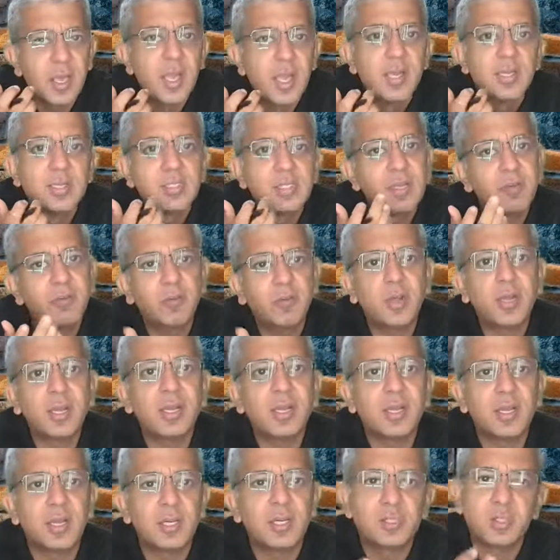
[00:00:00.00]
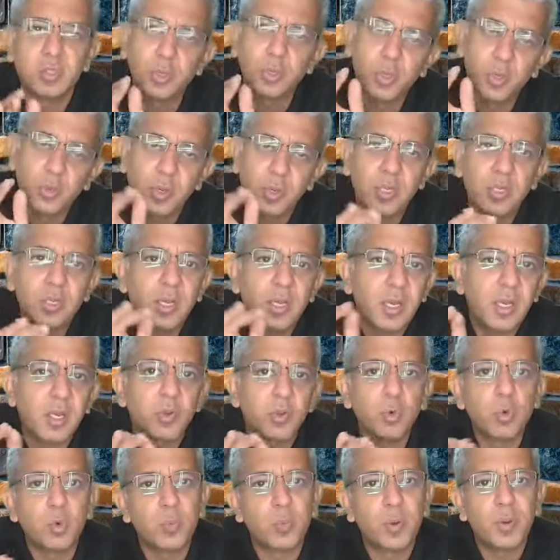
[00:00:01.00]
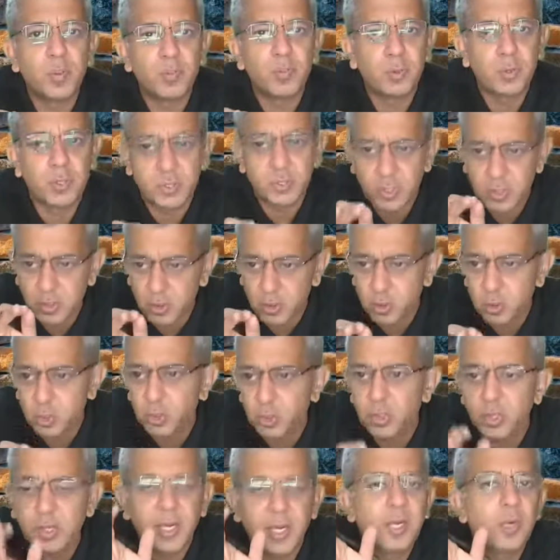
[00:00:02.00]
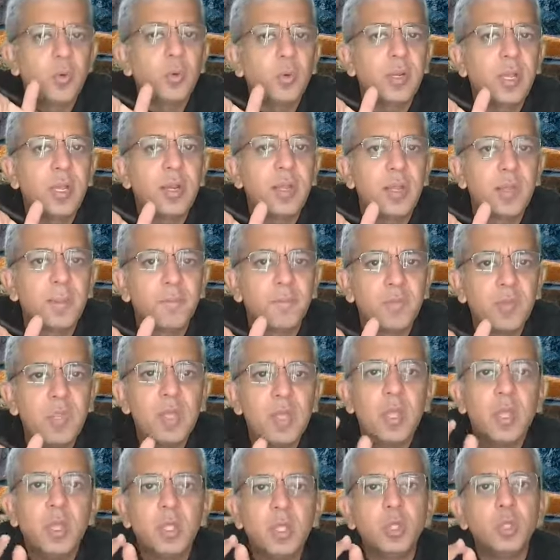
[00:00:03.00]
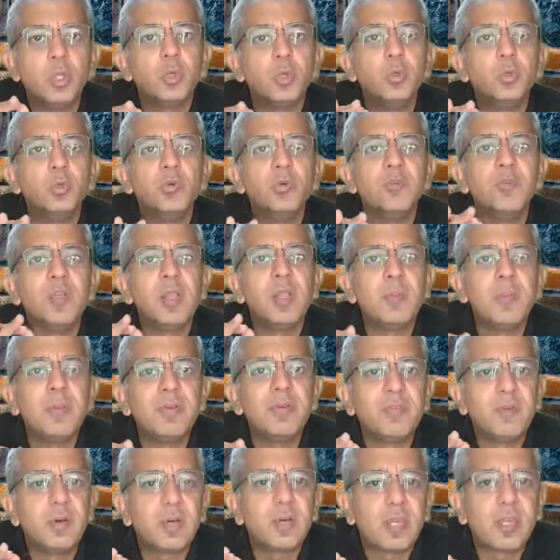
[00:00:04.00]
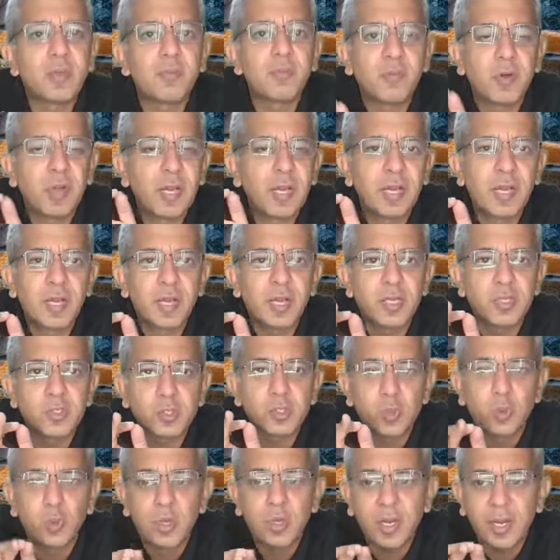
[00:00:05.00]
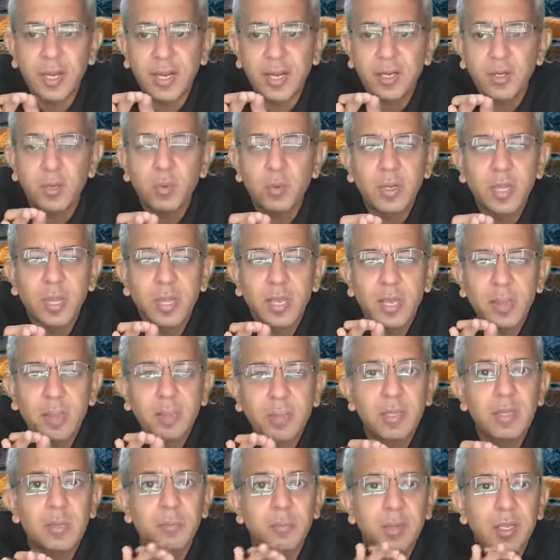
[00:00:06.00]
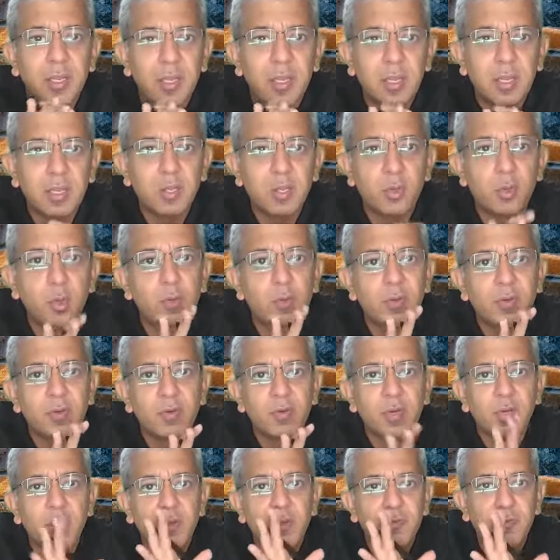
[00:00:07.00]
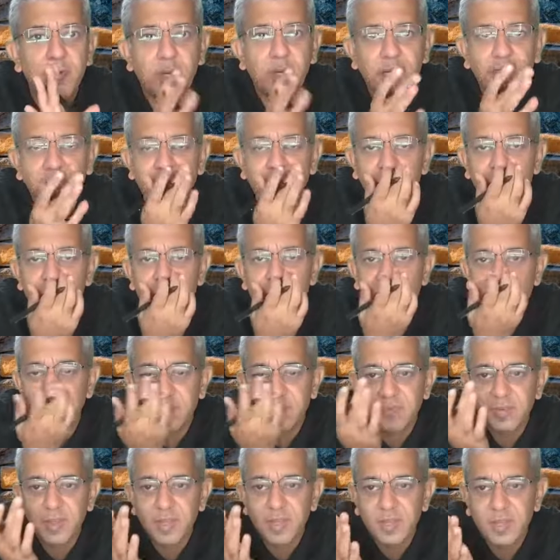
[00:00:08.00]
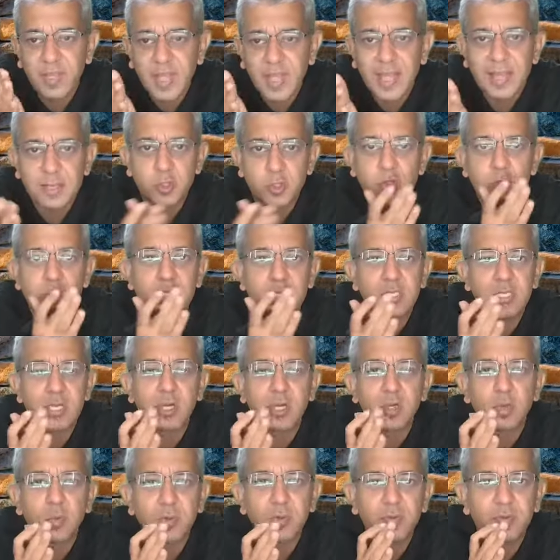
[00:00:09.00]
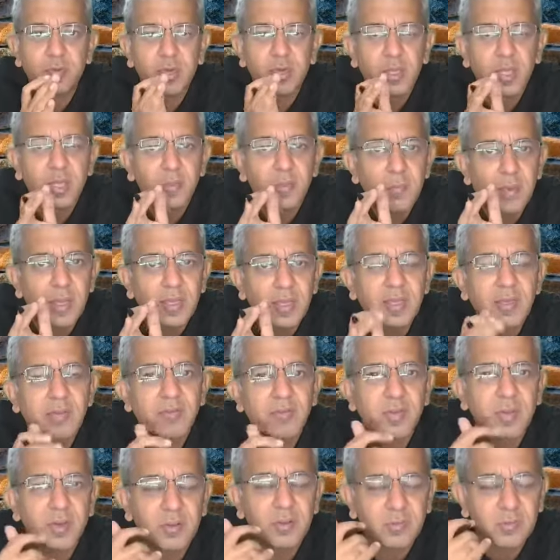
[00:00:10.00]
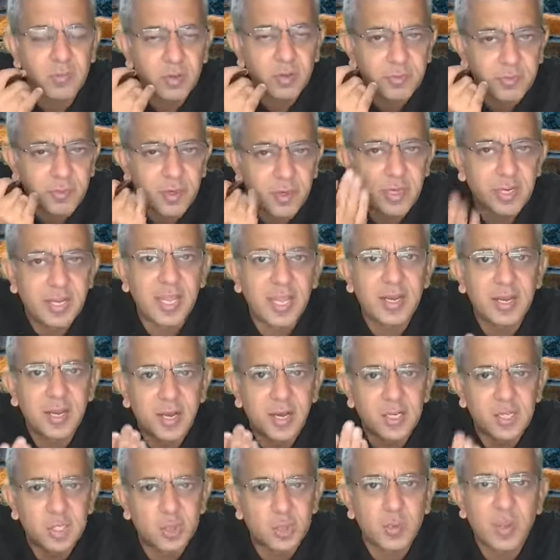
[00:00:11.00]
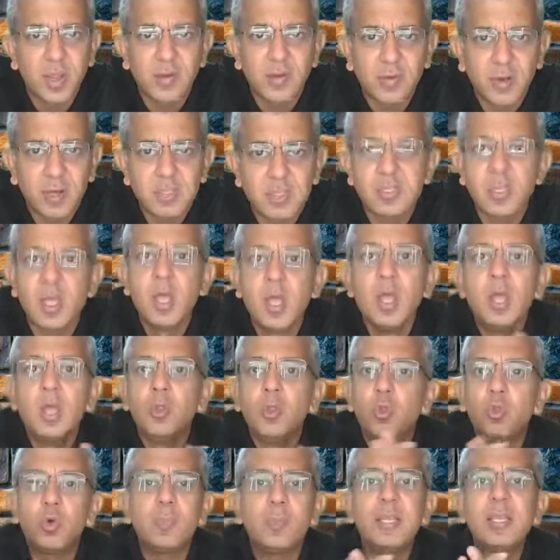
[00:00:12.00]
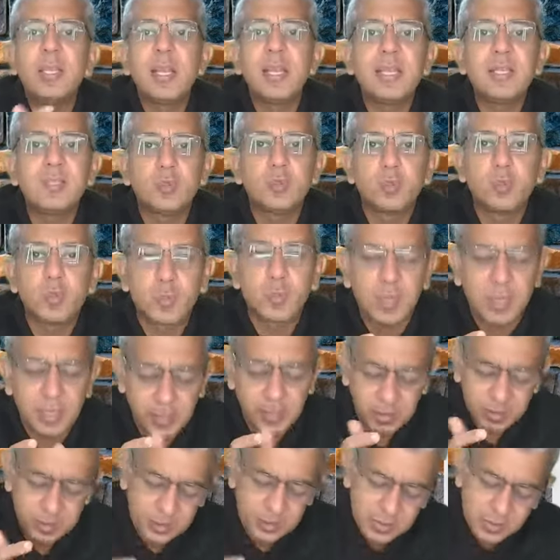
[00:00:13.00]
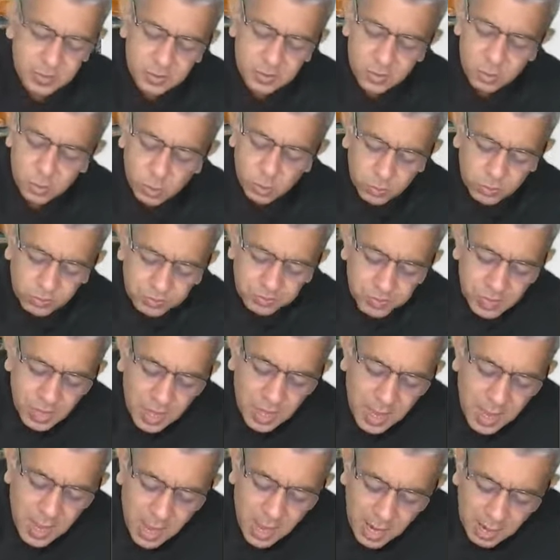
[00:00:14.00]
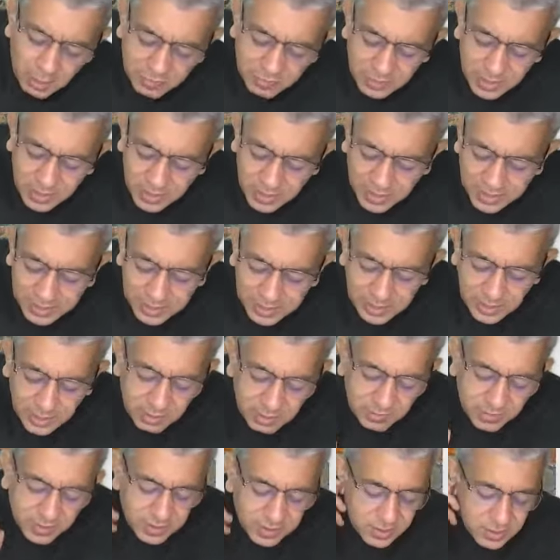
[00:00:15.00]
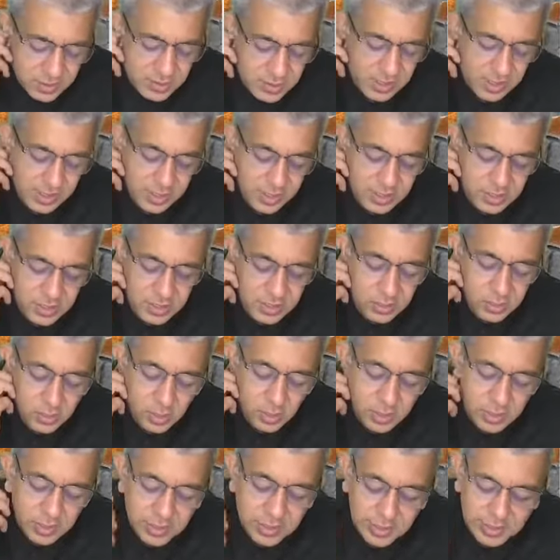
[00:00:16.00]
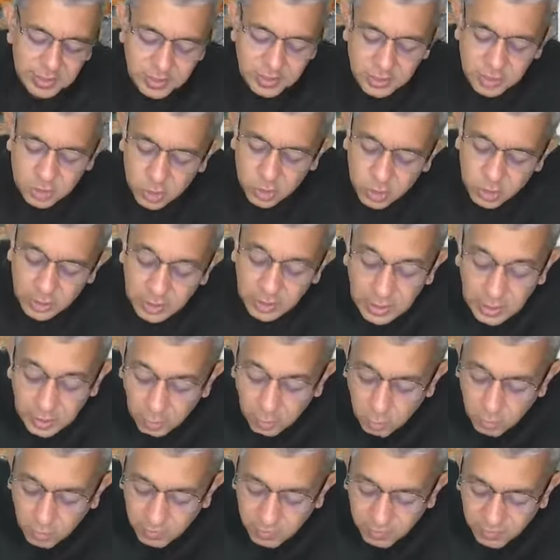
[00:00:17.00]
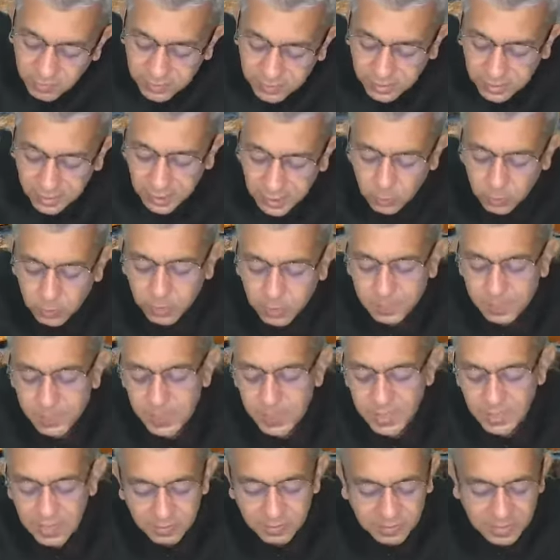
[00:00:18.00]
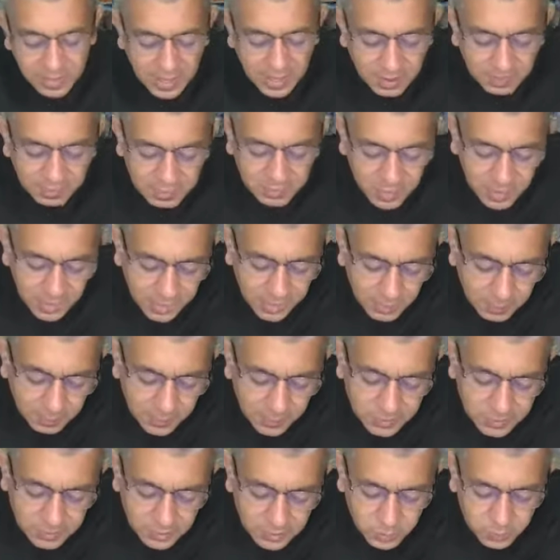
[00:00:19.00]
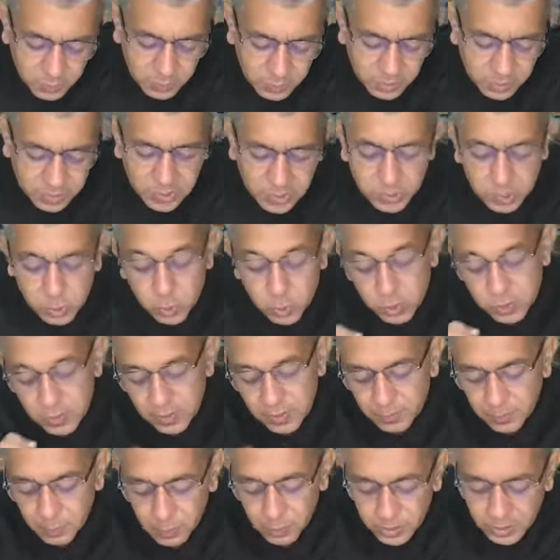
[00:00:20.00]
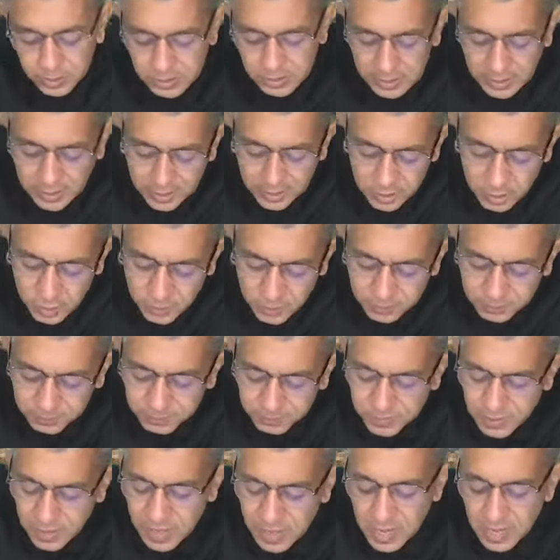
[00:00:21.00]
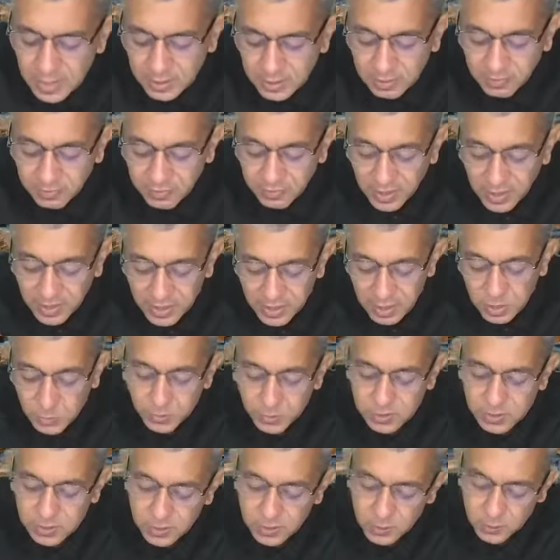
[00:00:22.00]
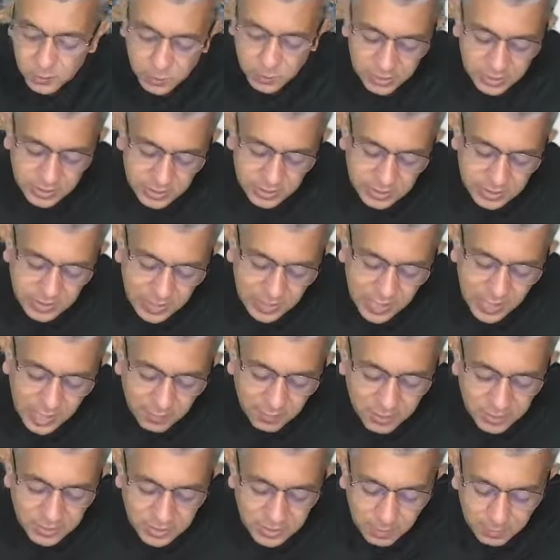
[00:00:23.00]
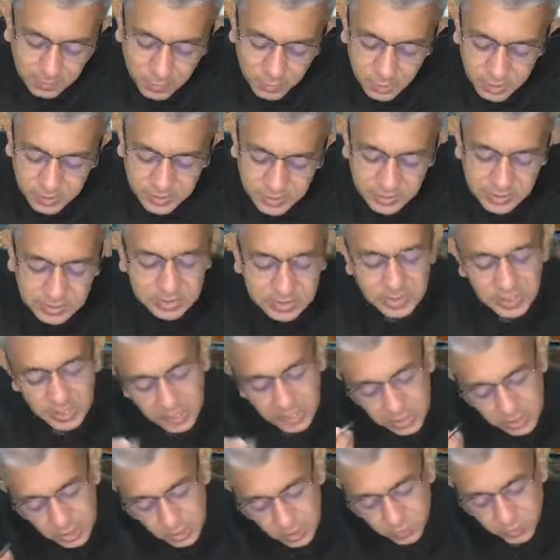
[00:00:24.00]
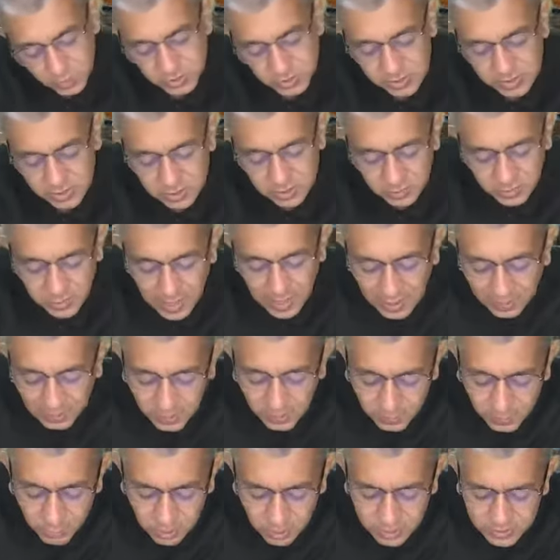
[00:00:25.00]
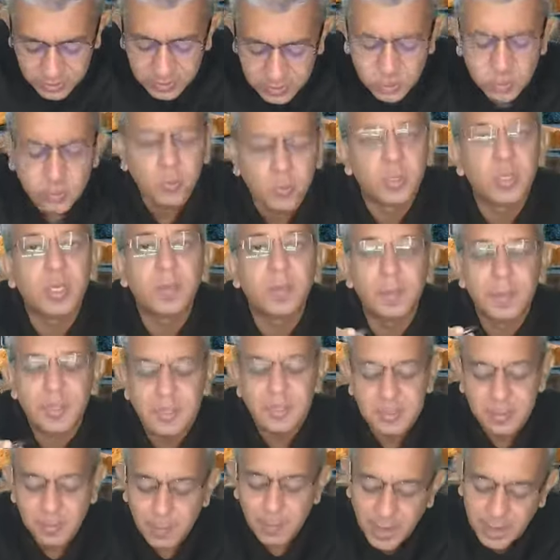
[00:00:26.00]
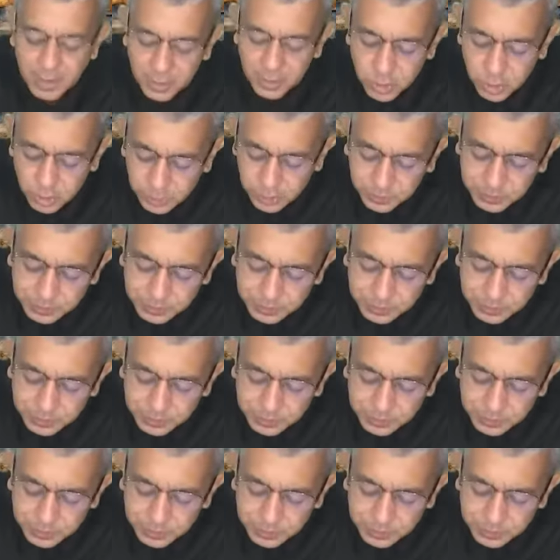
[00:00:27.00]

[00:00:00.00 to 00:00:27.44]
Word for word: say for 8 hours, during the recruitment process, you should try to tell them, you will be working for 8 hours. Don't try to tell them in the beginning, you will be working for 8 hours. And when they actually start to be working, make them work for 10 hours, 12 hours. Nobody likes those particular things. So after identifying the strategies, organization need to be finding out if they have correct business process to support the strategy. The various business process can have a sub-process. Each process will have a process owner, means a manager,